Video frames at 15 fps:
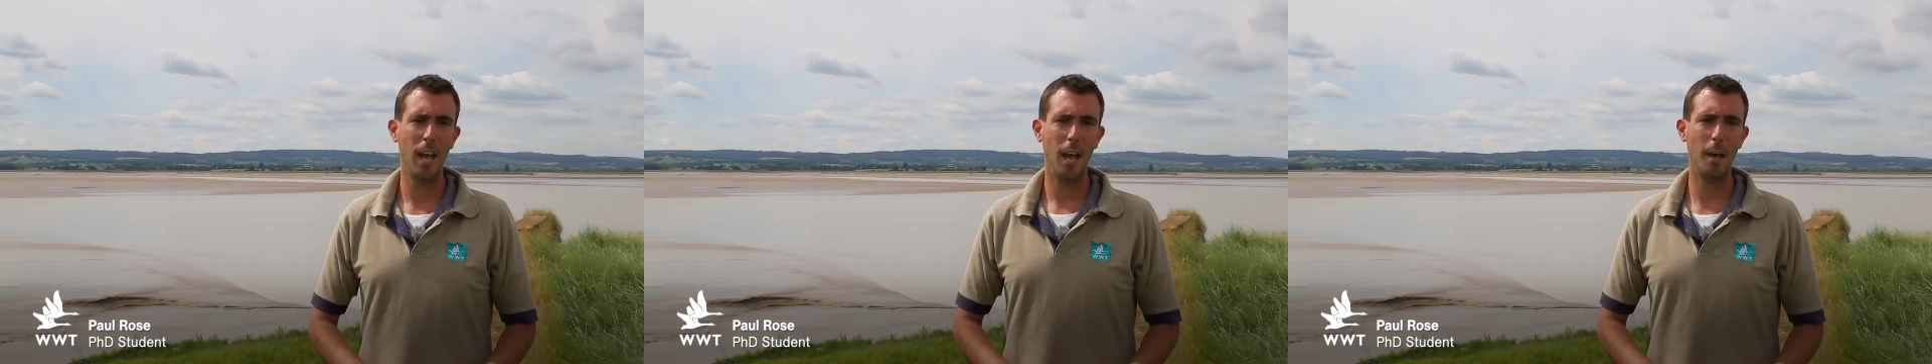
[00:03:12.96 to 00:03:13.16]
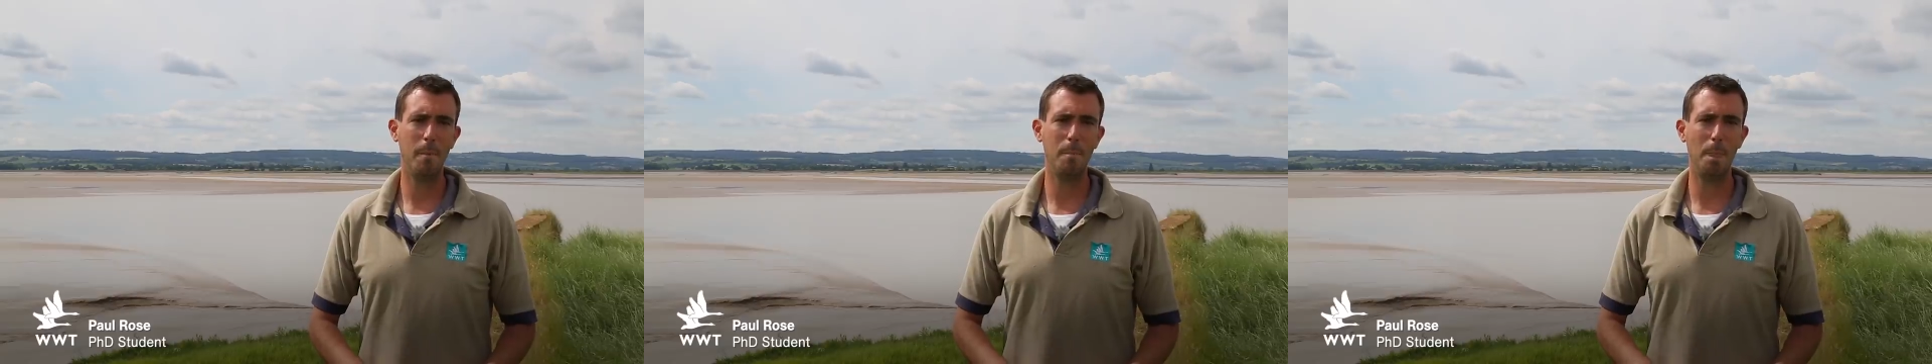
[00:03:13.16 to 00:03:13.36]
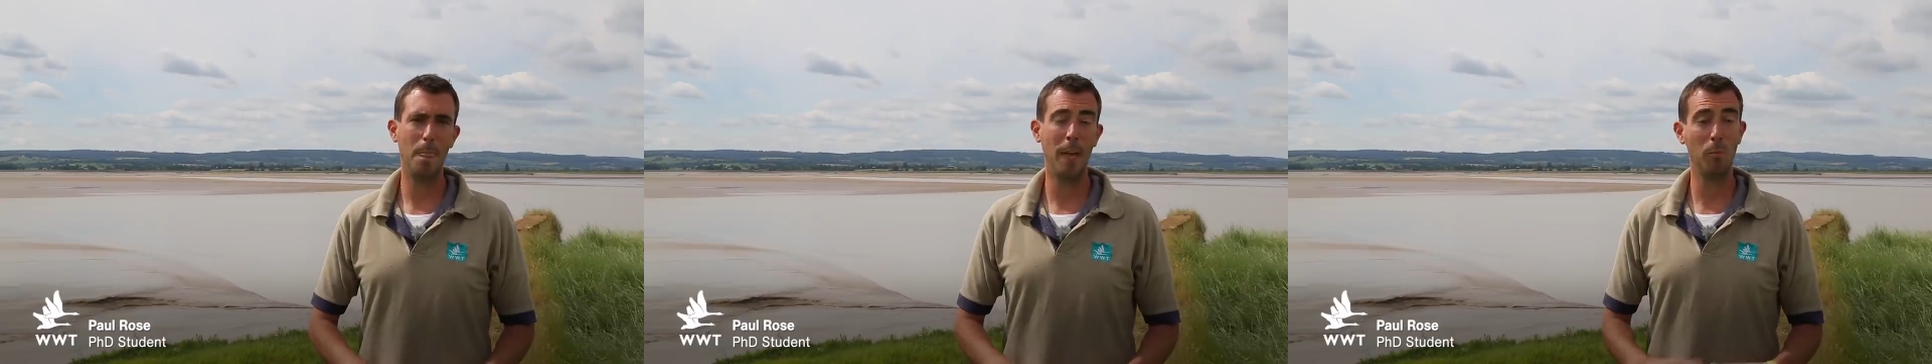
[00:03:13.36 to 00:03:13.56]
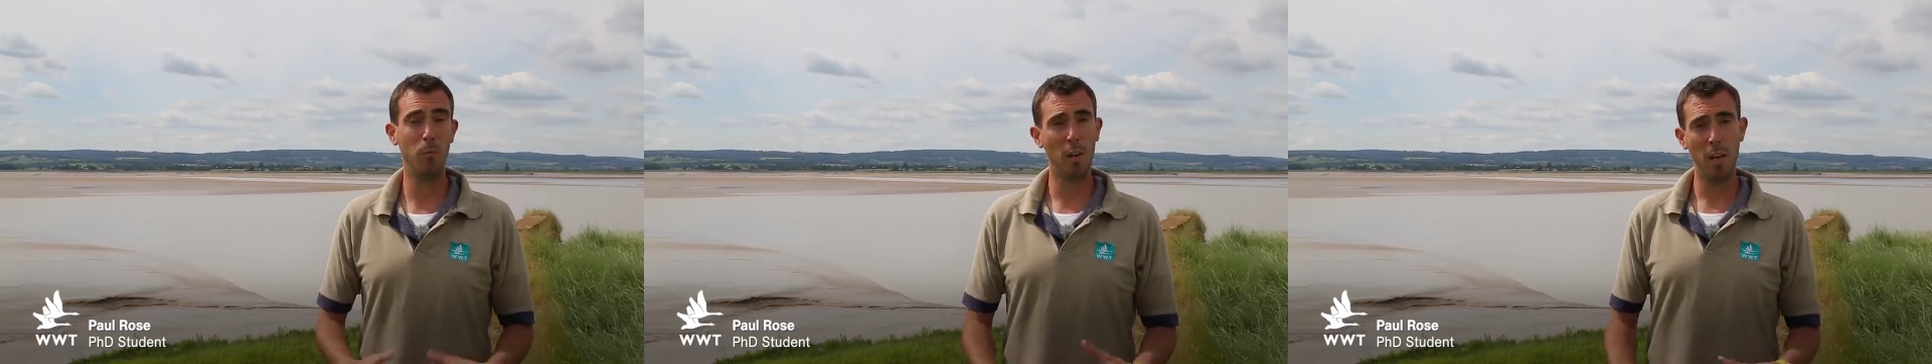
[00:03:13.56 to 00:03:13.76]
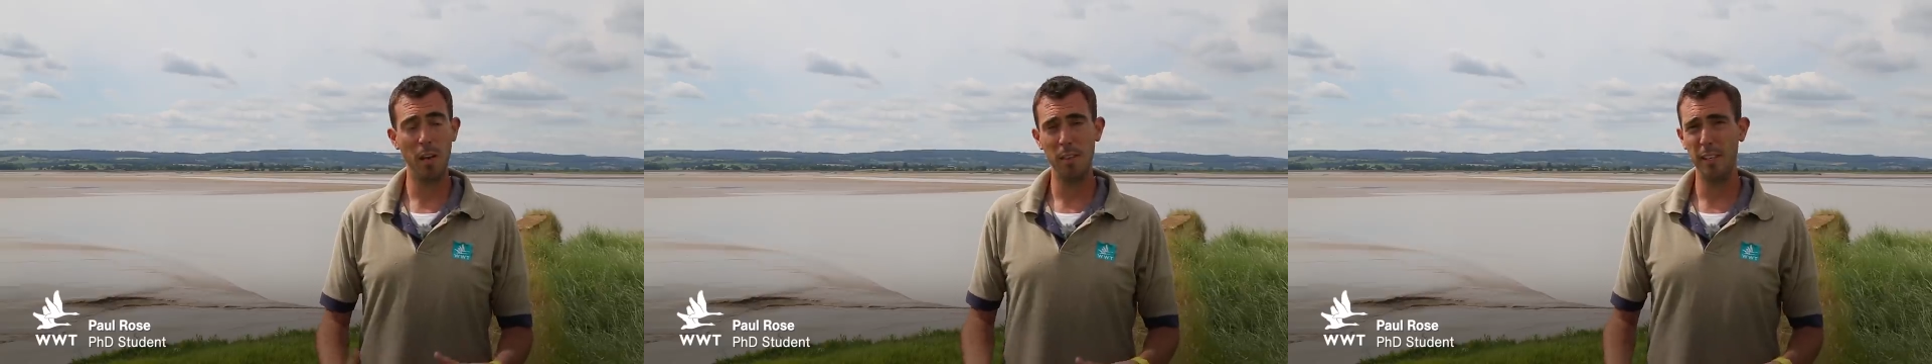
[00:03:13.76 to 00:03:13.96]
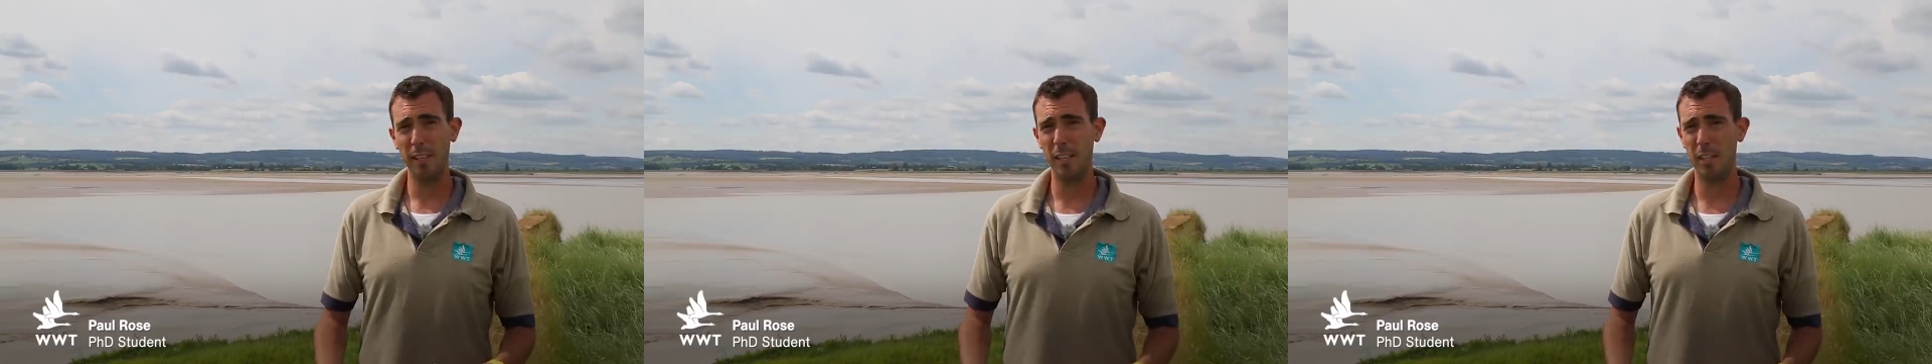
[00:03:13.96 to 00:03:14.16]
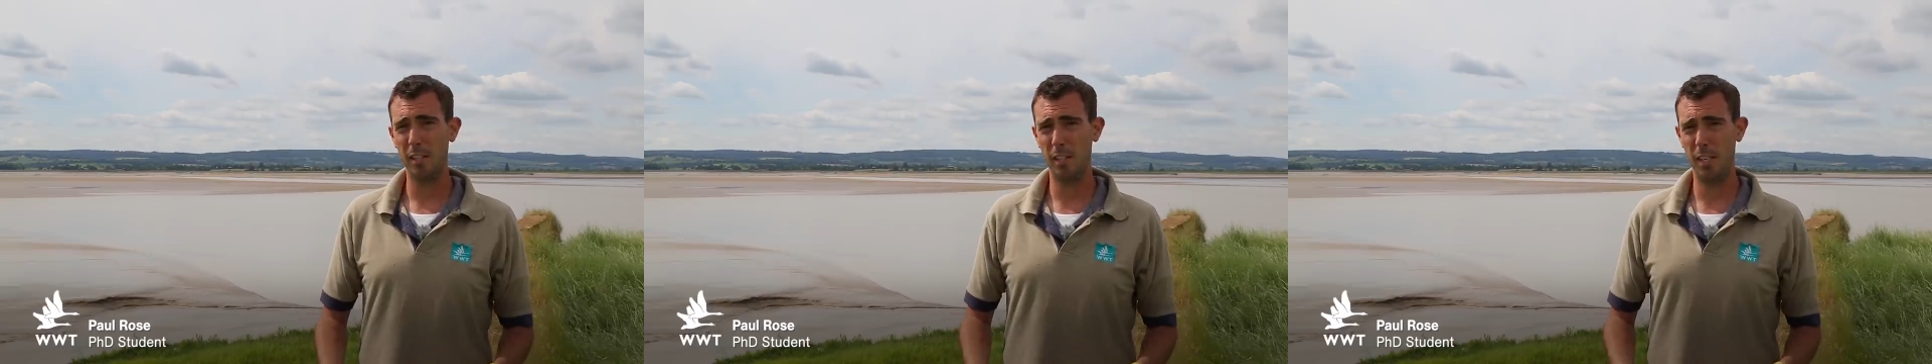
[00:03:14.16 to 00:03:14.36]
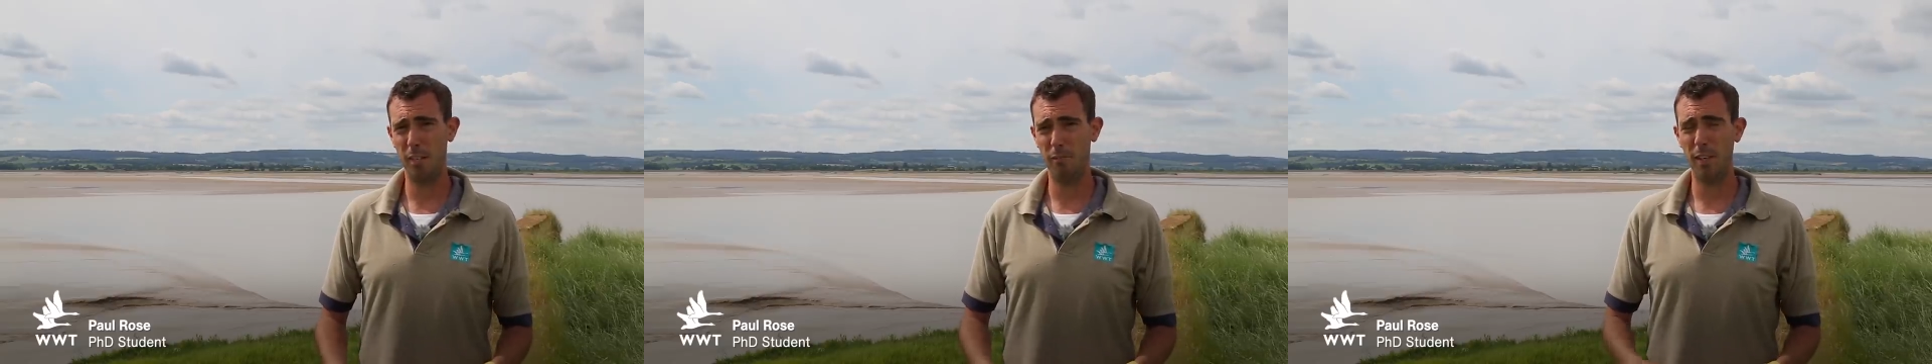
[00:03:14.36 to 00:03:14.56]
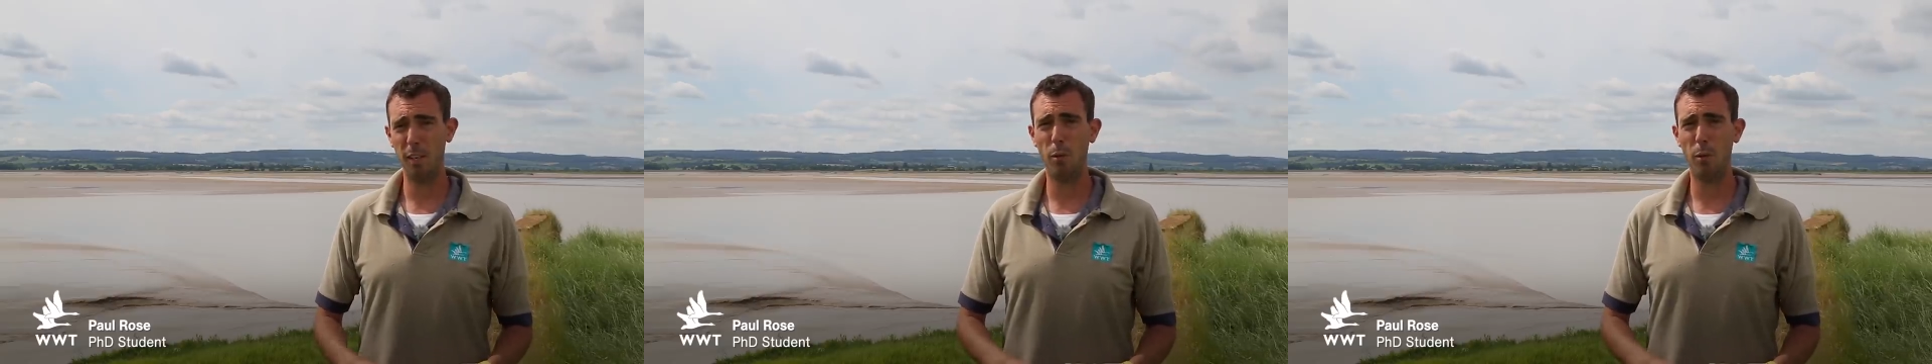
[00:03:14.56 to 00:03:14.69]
And what I think is really